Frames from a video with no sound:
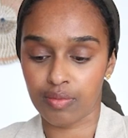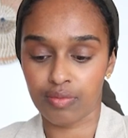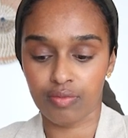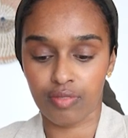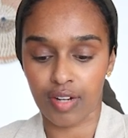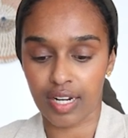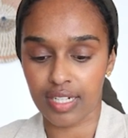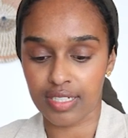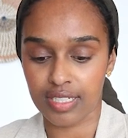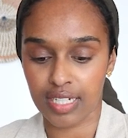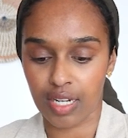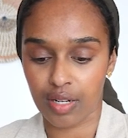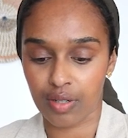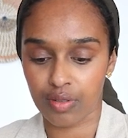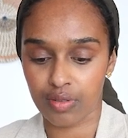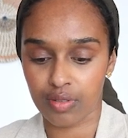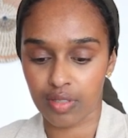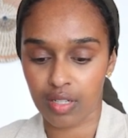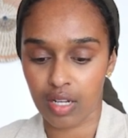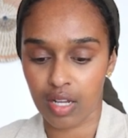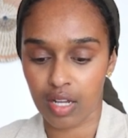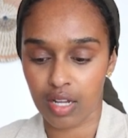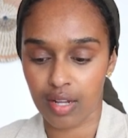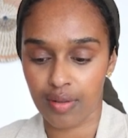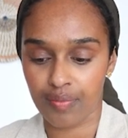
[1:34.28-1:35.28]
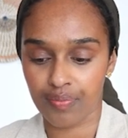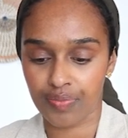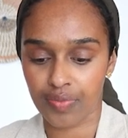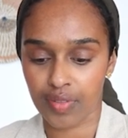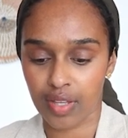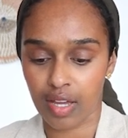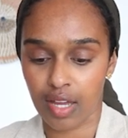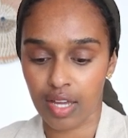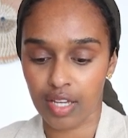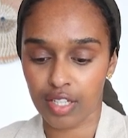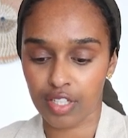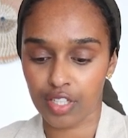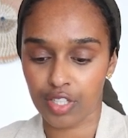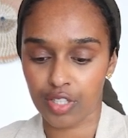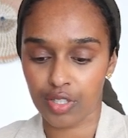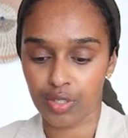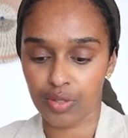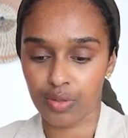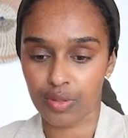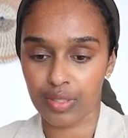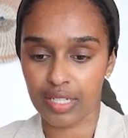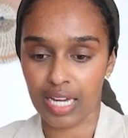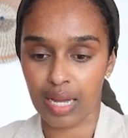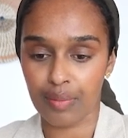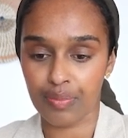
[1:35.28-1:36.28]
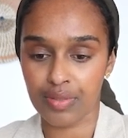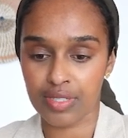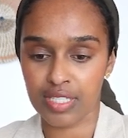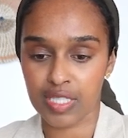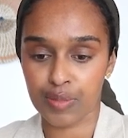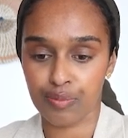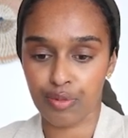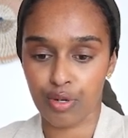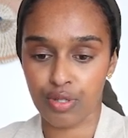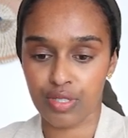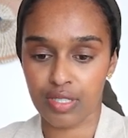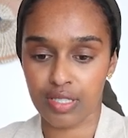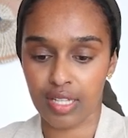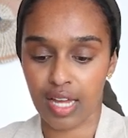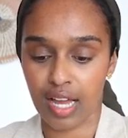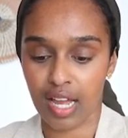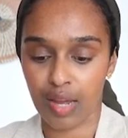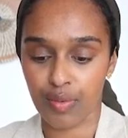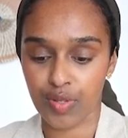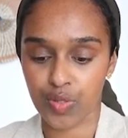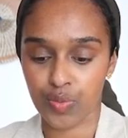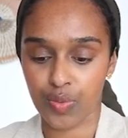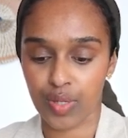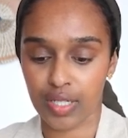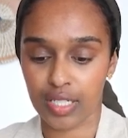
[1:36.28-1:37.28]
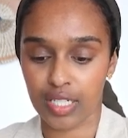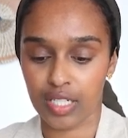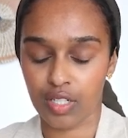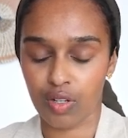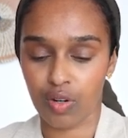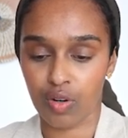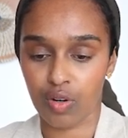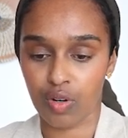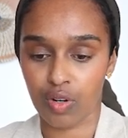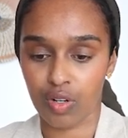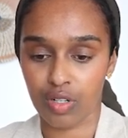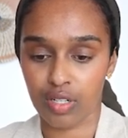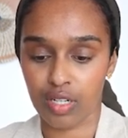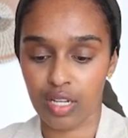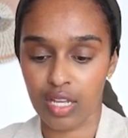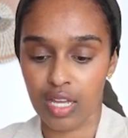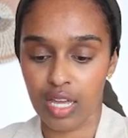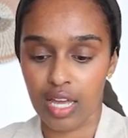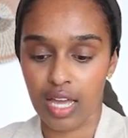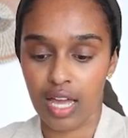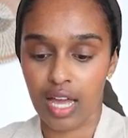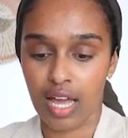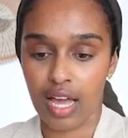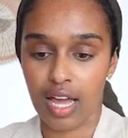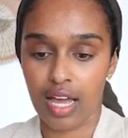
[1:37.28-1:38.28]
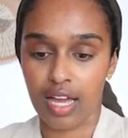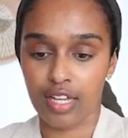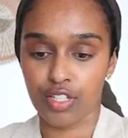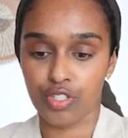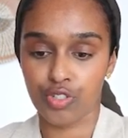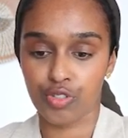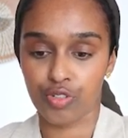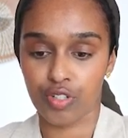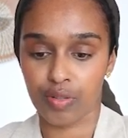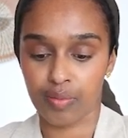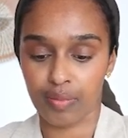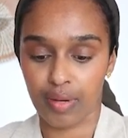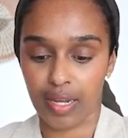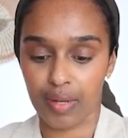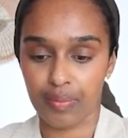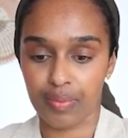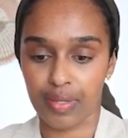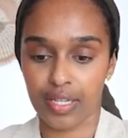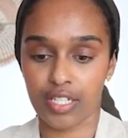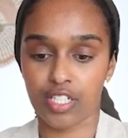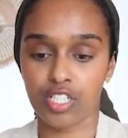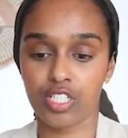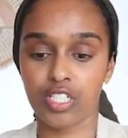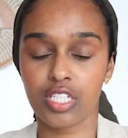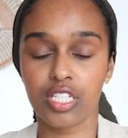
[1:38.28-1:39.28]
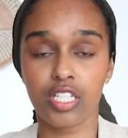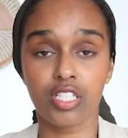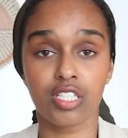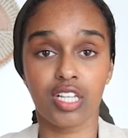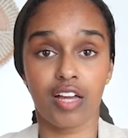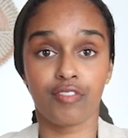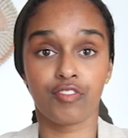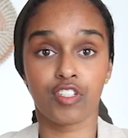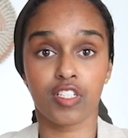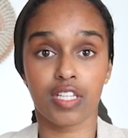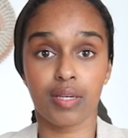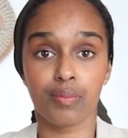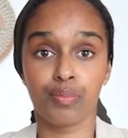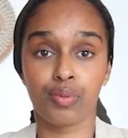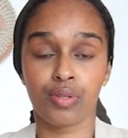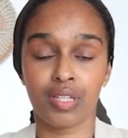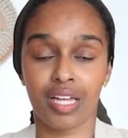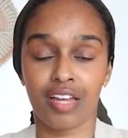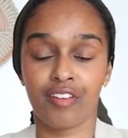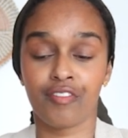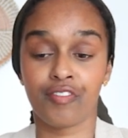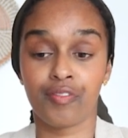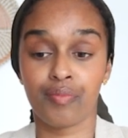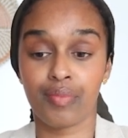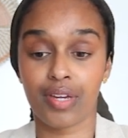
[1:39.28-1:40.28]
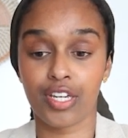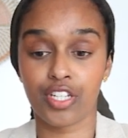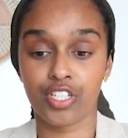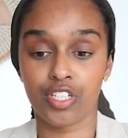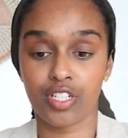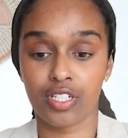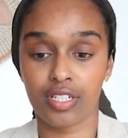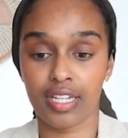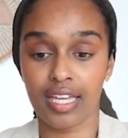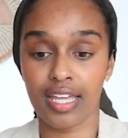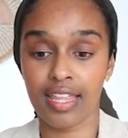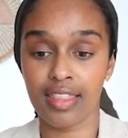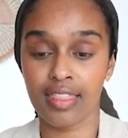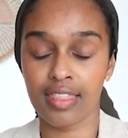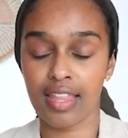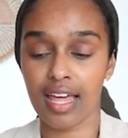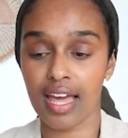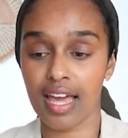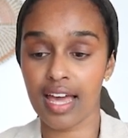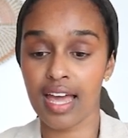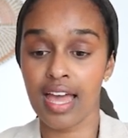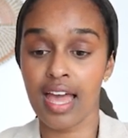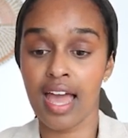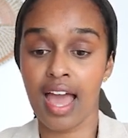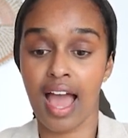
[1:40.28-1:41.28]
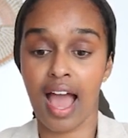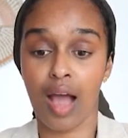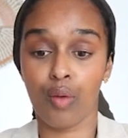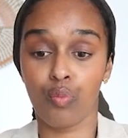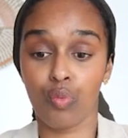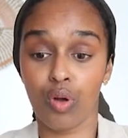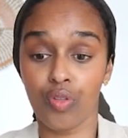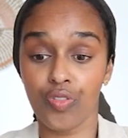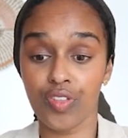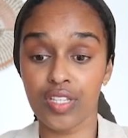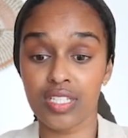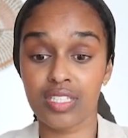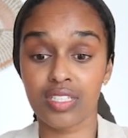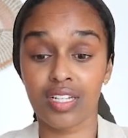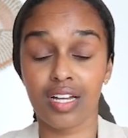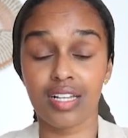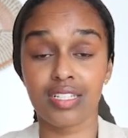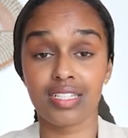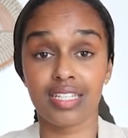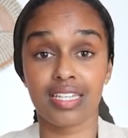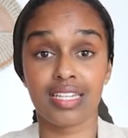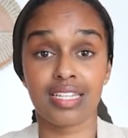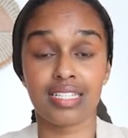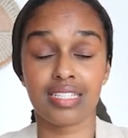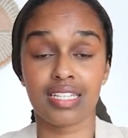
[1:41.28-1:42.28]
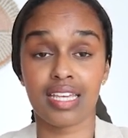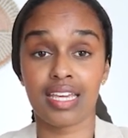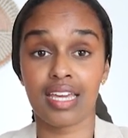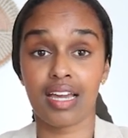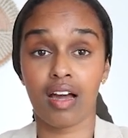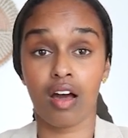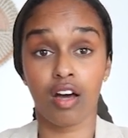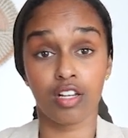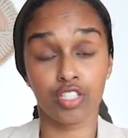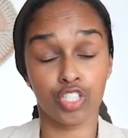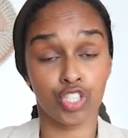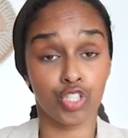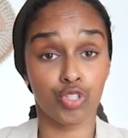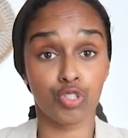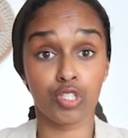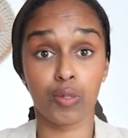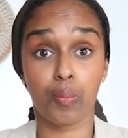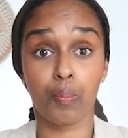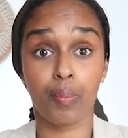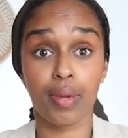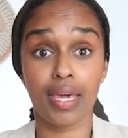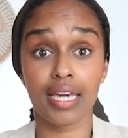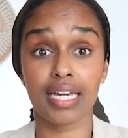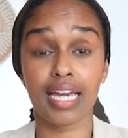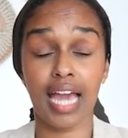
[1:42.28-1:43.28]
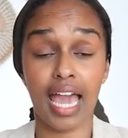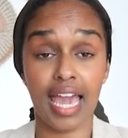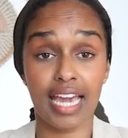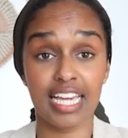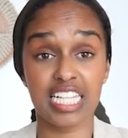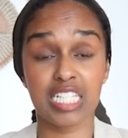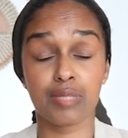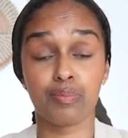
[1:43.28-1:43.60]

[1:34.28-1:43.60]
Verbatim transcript: write down um, IQGAP. This is a person that I was working on uh, during my PhD. So I've just input that information in there. And what this does is it asks you to pick a